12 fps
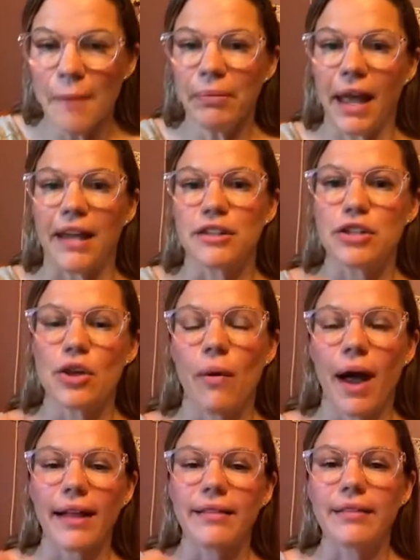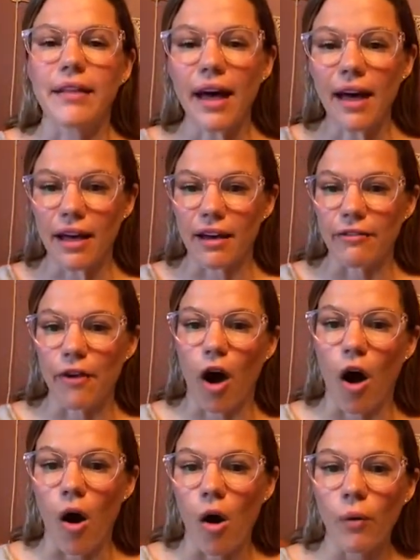And so I love
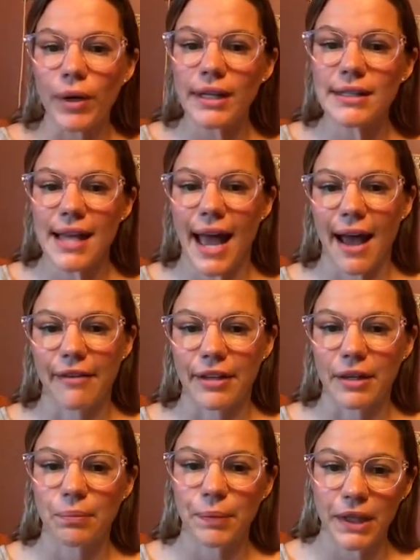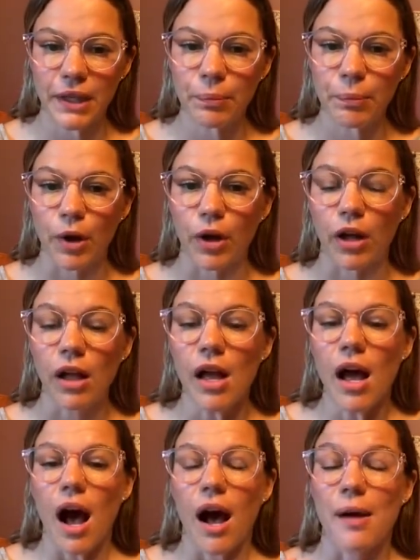always having people
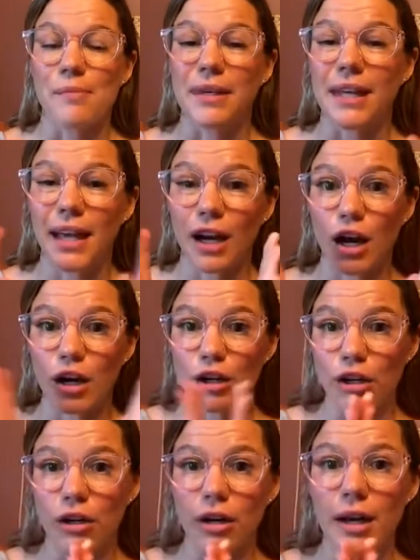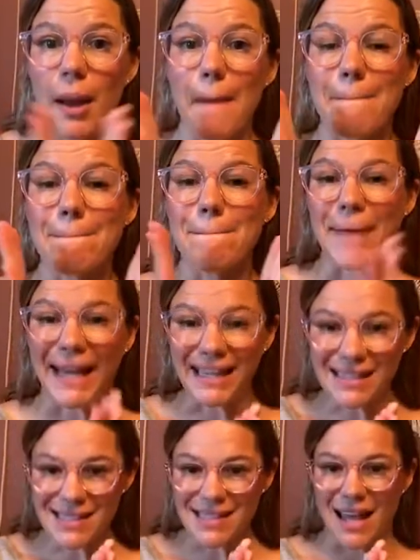get a good
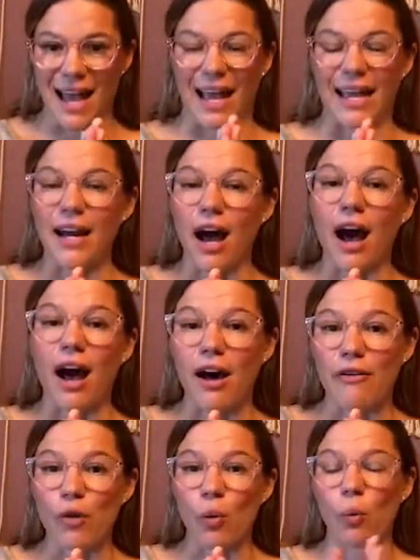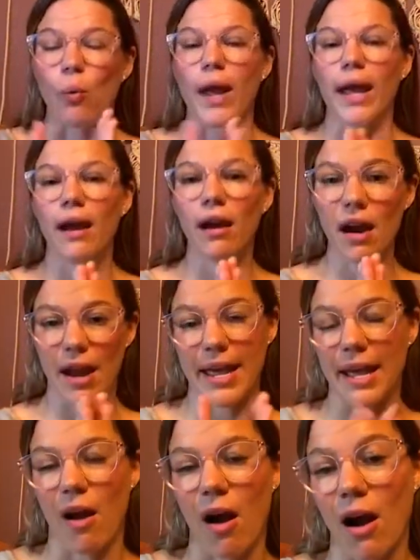baseline of where
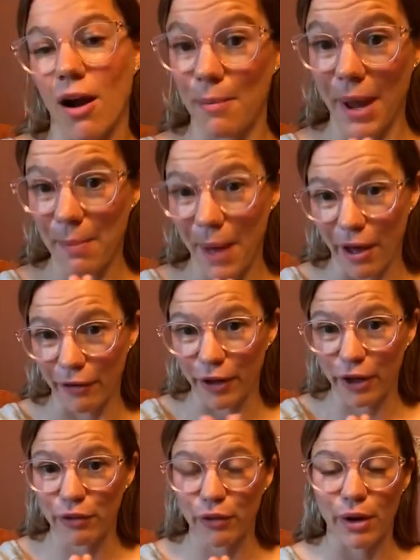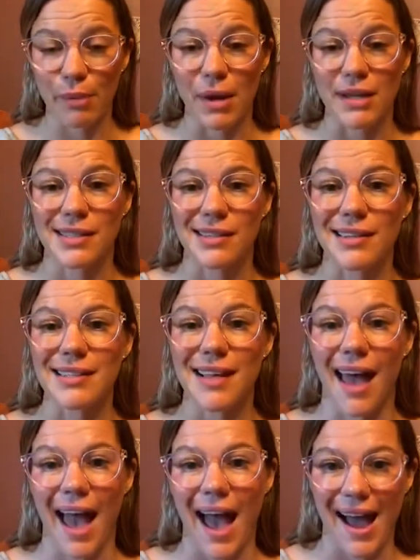are my pelvic floor muscles
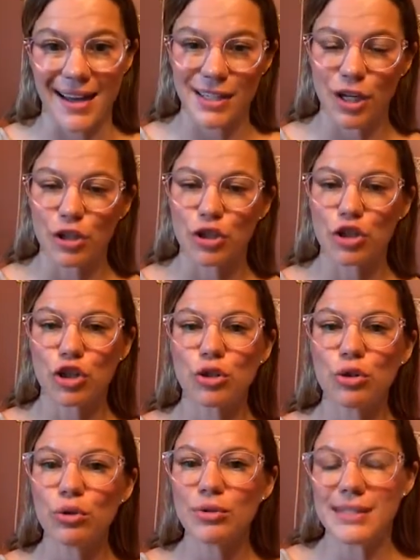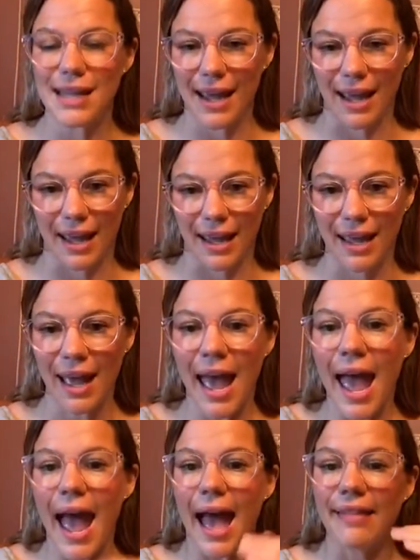at today,
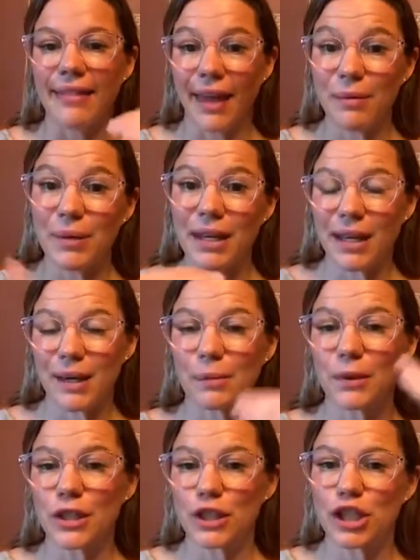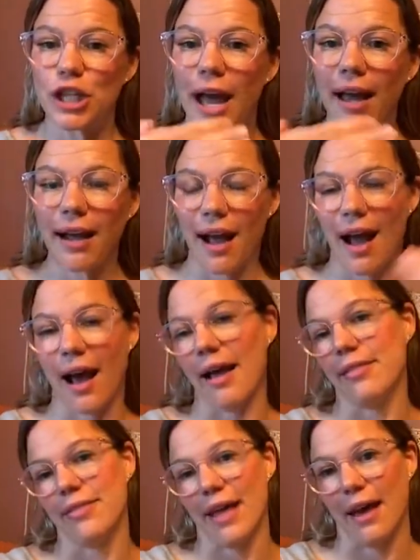and then being able to check
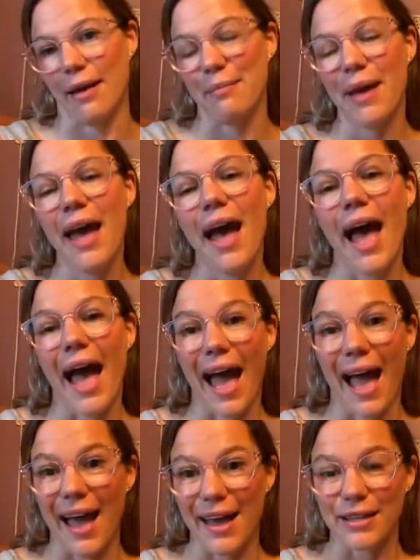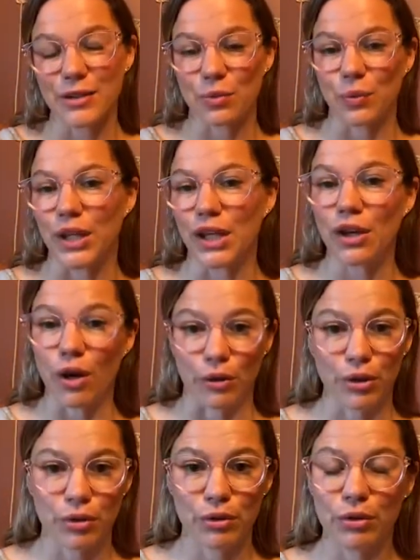on them as we go
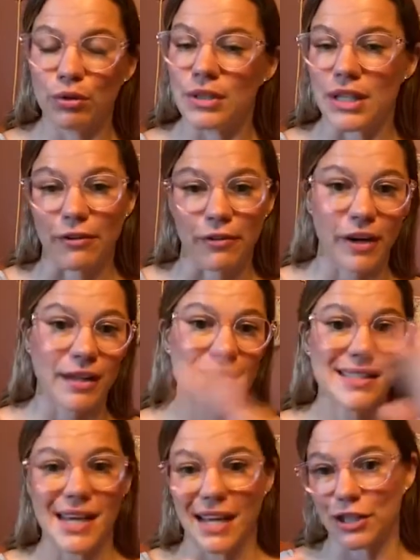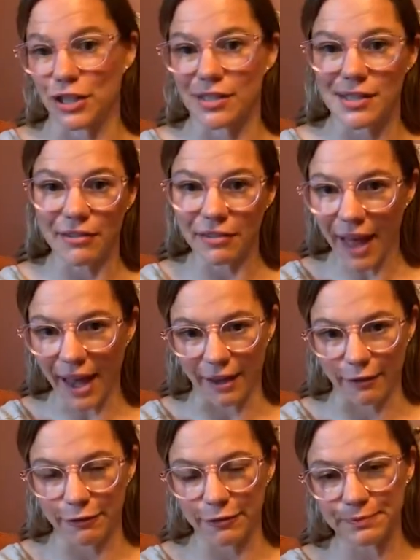through different stages of
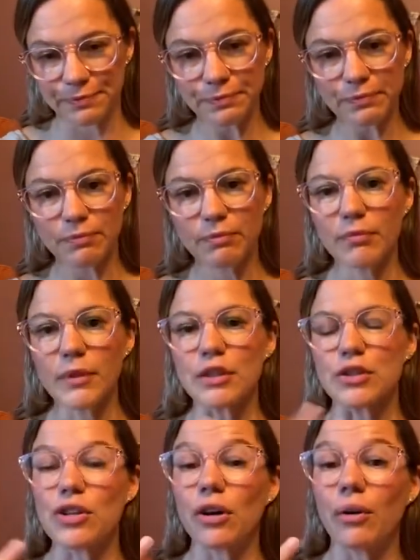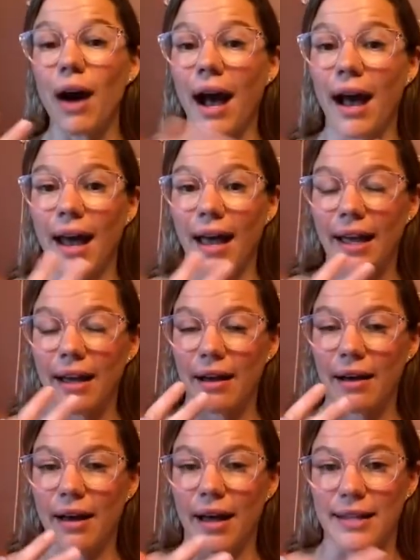life. So I
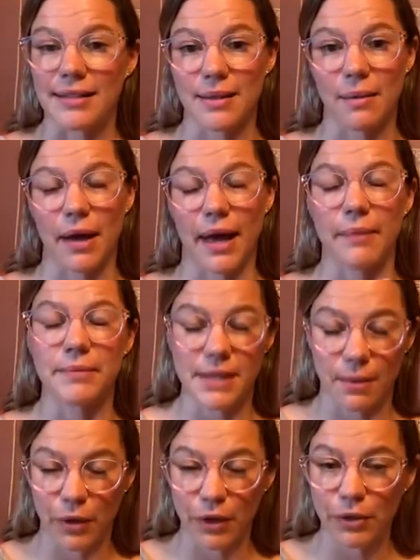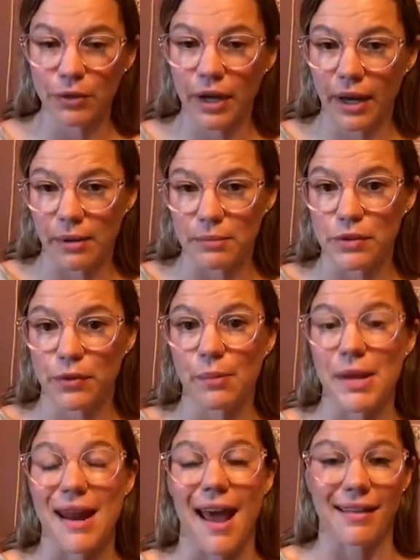am someone who comes from
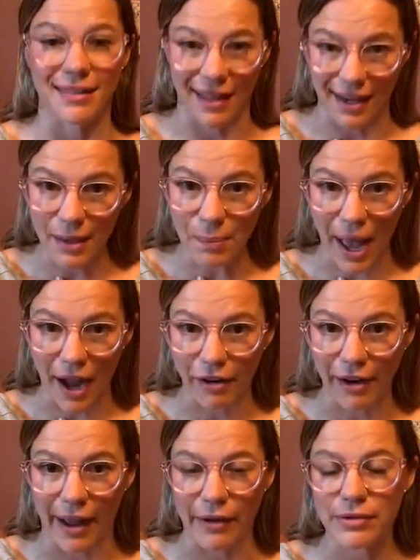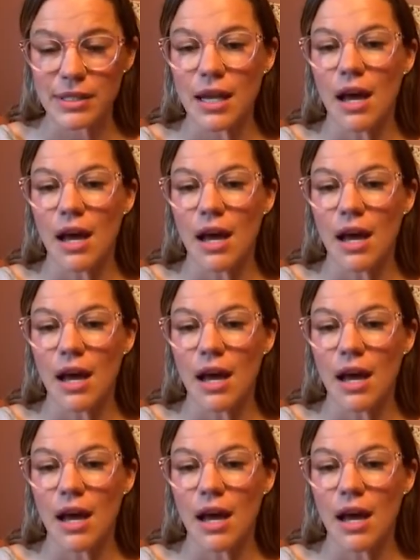an athletic background.